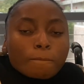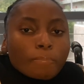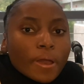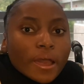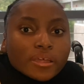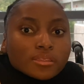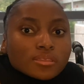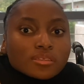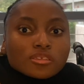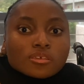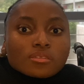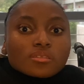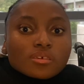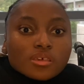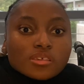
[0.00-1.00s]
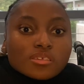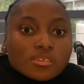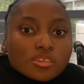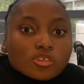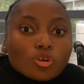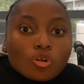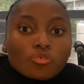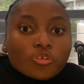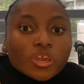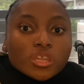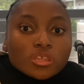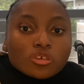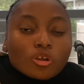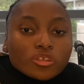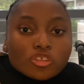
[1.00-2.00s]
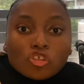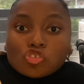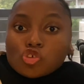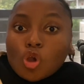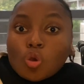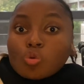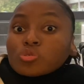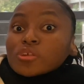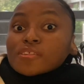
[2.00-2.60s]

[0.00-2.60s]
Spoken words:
But this already on its own